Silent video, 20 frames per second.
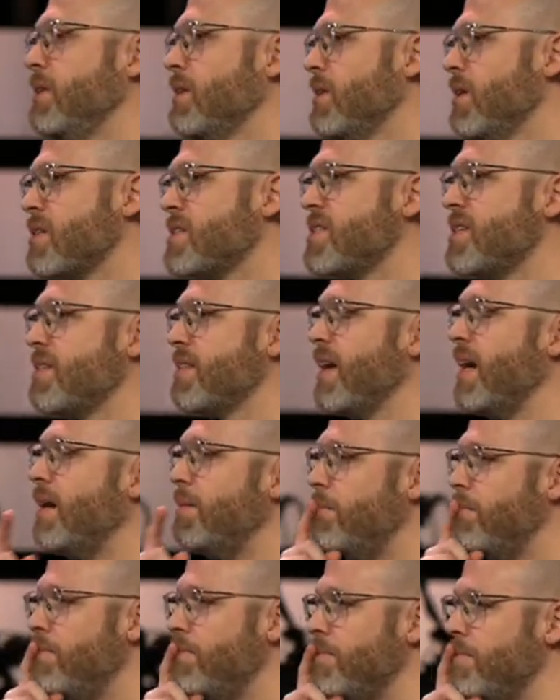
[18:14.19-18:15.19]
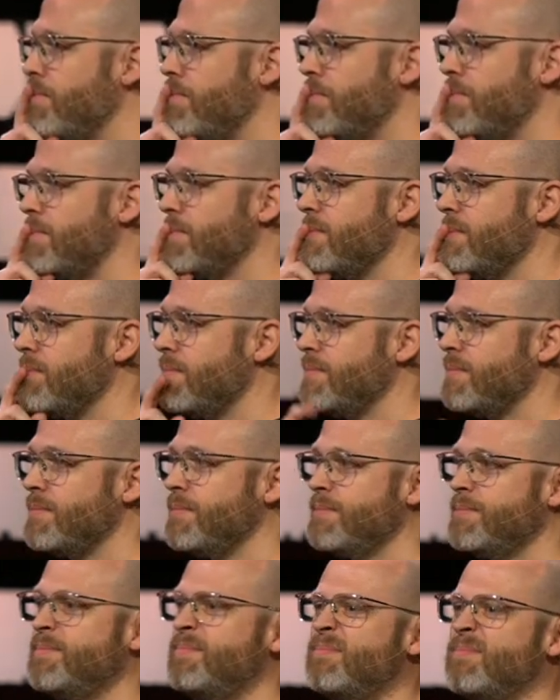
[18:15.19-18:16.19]
He looks at them,
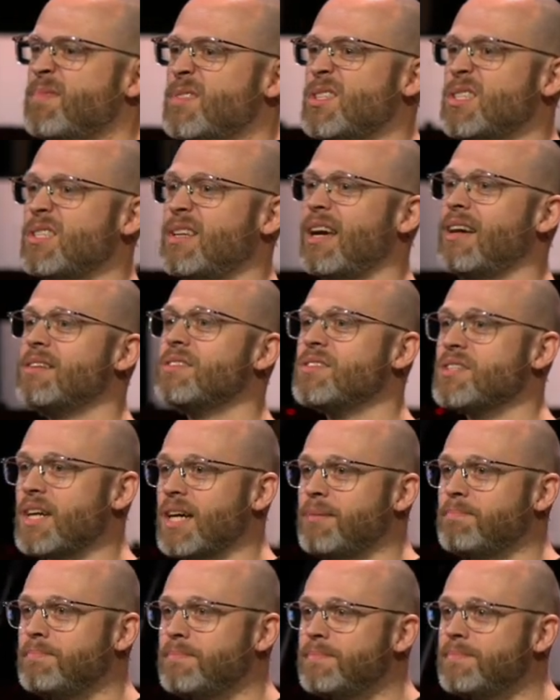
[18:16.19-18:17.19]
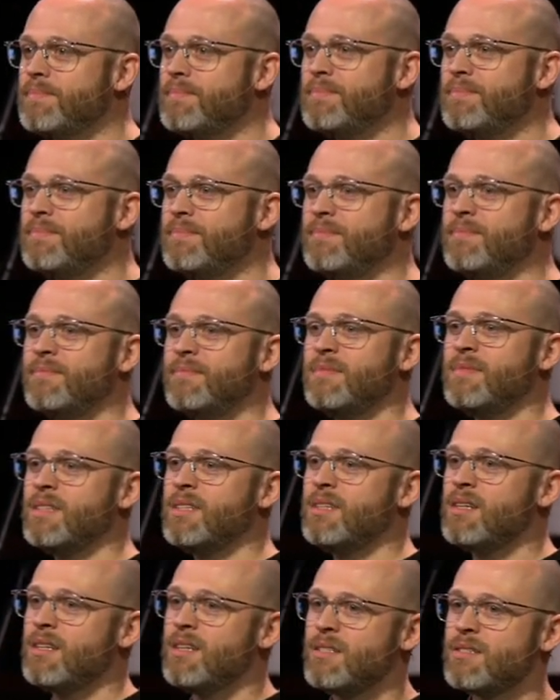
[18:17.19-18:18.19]
stands up,
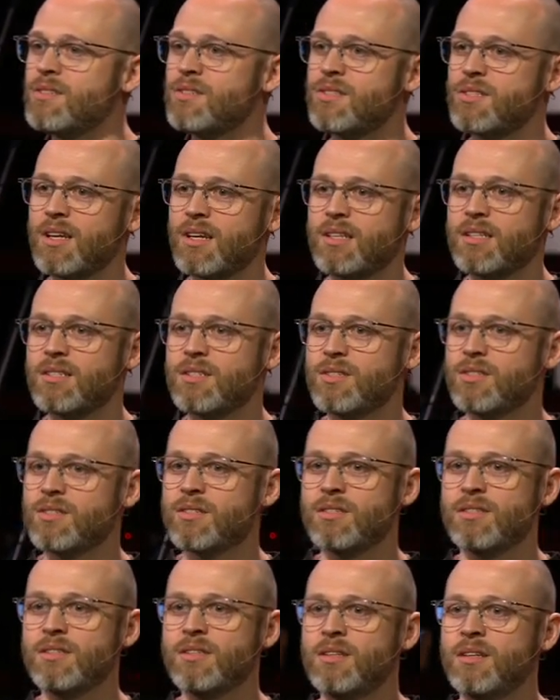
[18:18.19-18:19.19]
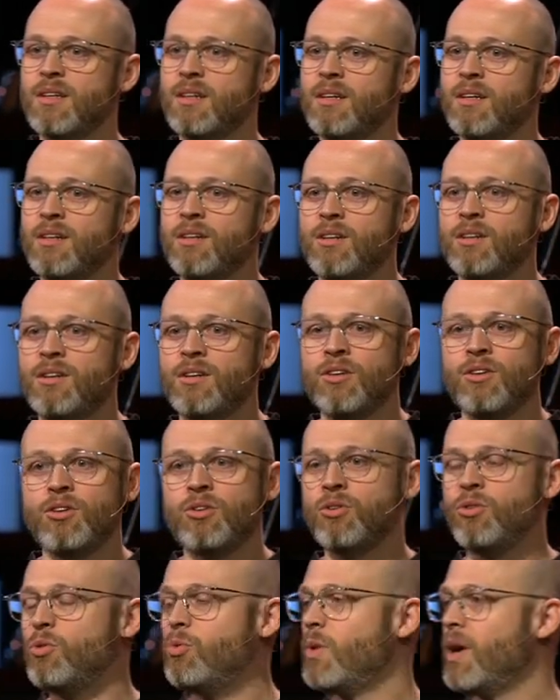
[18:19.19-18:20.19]
and says,
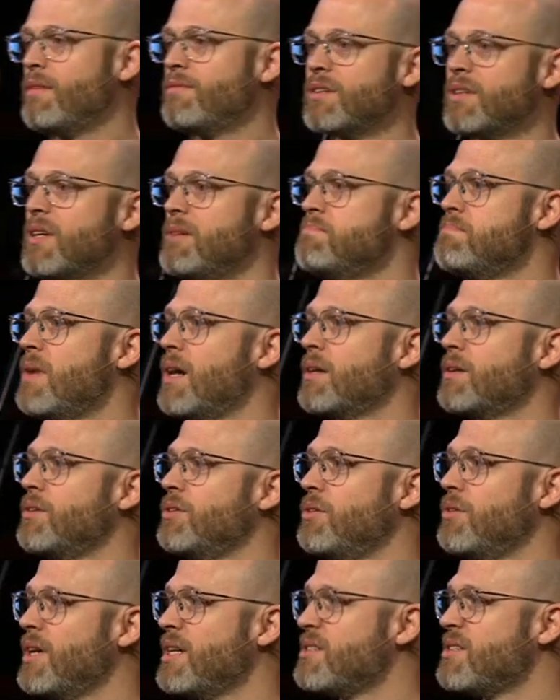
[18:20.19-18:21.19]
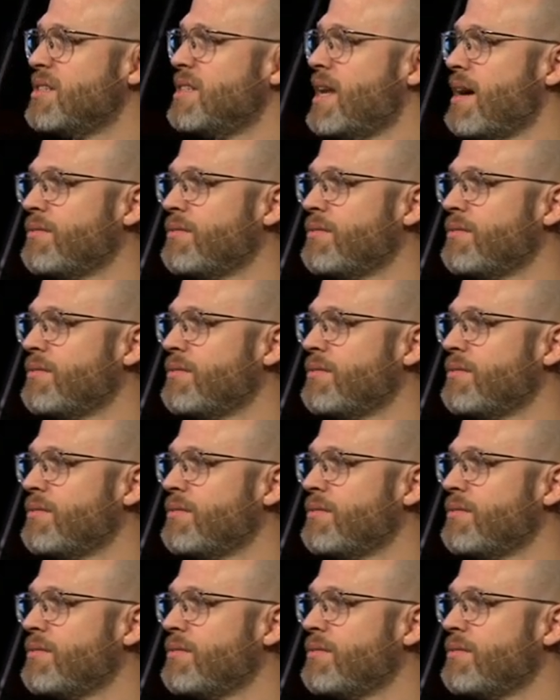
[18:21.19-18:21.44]
"Whoever among you has